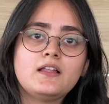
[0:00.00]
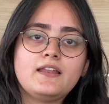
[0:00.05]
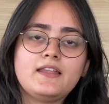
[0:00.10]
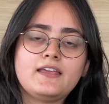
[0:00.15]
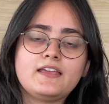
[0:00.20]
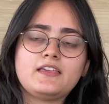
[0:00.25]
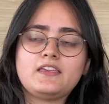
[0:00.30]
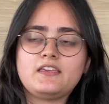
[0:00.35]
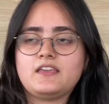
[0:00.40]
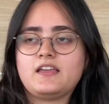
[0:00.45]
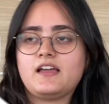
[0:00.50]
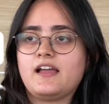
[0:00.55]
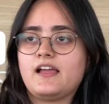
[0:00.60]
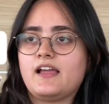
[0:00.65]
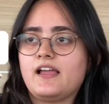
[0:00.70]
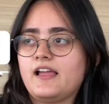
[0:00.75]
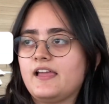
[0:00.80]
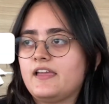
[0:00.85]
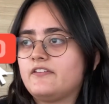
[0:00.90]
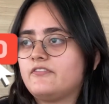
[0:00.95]
Like
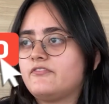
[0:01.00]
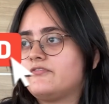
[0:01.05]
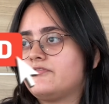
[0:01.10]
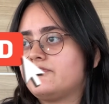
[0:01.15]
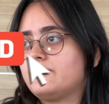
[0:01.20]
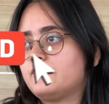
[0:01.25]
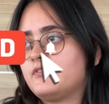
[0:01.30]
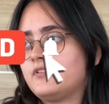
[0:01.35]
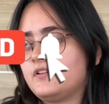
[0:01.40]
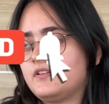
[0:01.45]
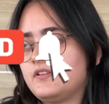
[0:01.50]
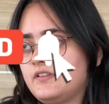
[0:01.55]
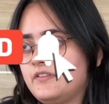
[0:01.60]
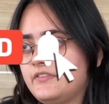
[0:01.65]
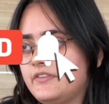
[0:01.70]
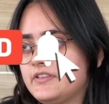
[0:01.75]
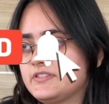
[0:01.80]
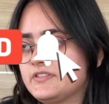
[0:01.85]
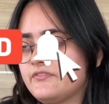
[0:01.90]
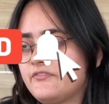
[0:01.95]
if
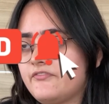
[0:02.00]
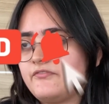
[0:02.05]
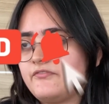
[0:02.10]
there's a